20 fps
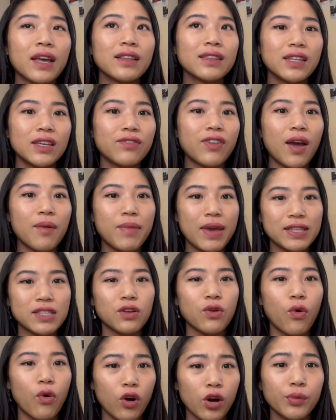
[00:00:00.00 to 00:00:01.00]
Levi makes
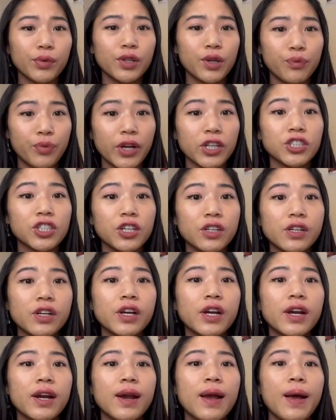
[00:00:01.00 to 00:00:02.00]
a horrible impression on
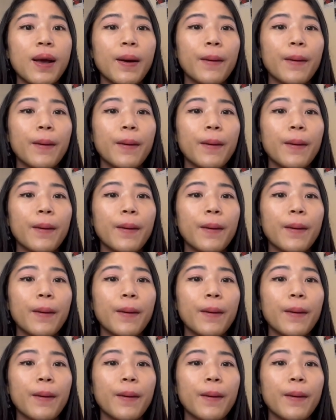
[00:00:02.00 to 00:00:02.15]
her.